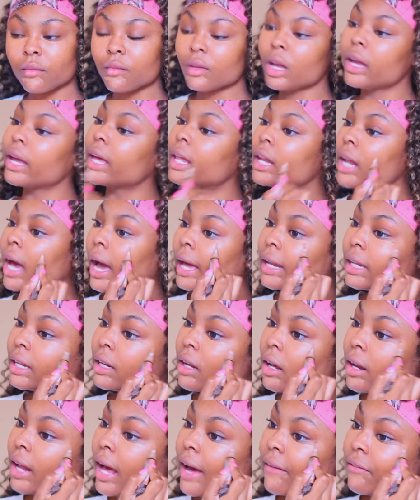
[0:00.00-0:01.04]
And I did
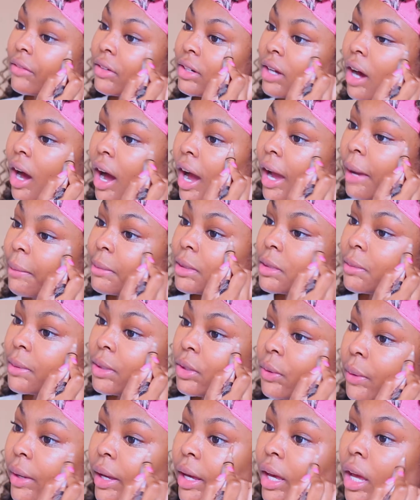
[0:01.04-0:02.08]
not have time to be
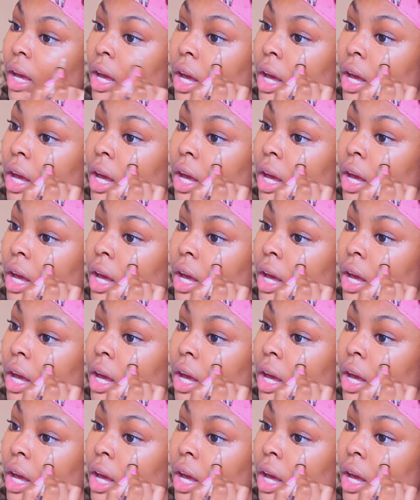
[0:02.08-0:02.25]
doing